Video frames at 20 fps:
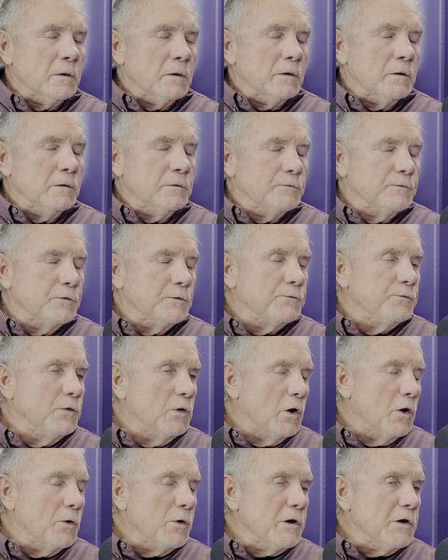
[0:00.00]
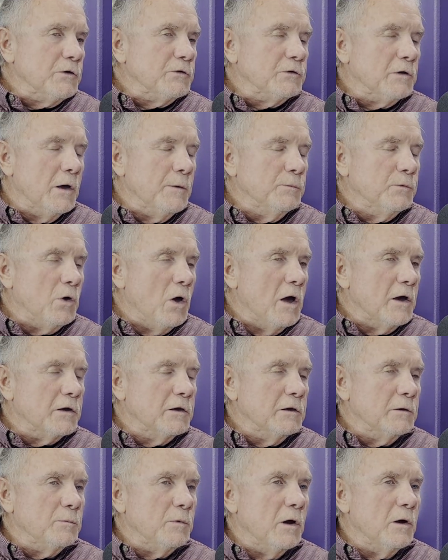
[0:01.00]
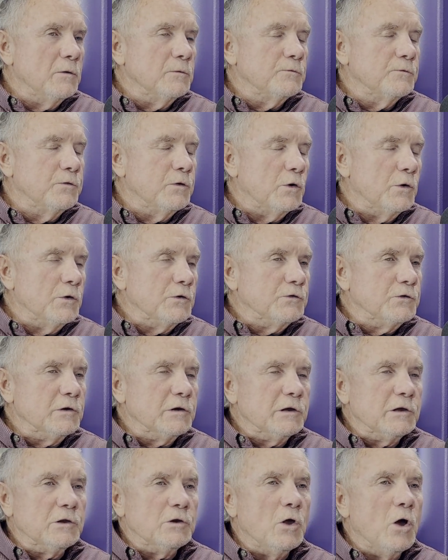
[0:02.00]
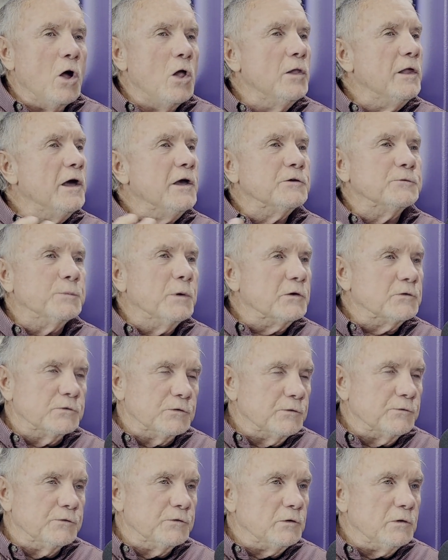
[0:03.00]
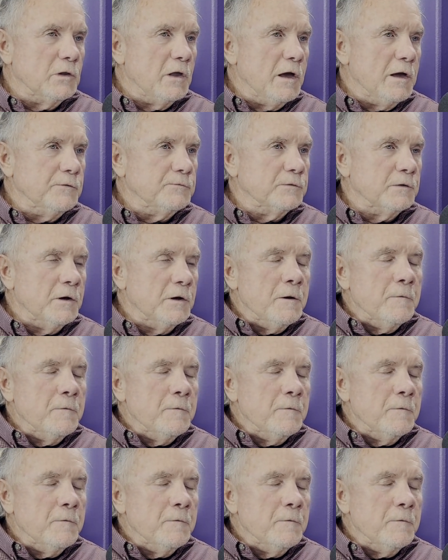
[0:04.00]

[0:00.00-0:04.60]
And to flourish, I'm talking about flourishing in all aspects of your life.